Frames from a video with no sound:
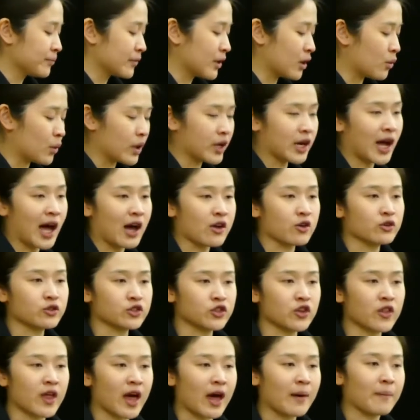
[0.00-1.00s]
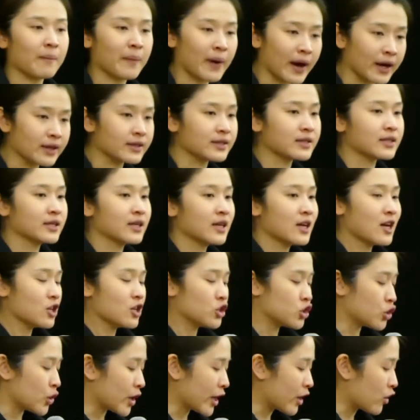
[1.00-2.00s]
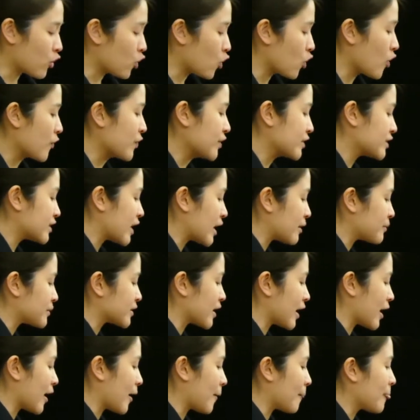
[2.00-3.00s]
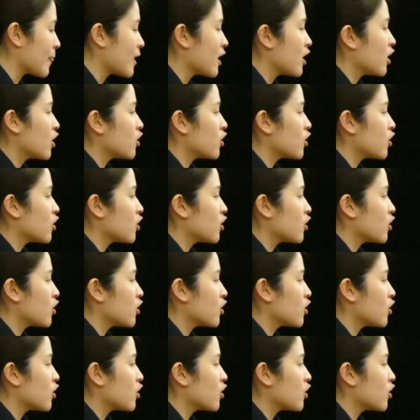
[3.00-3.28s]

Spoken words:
I wonder how you do that, but doing it all at the same time,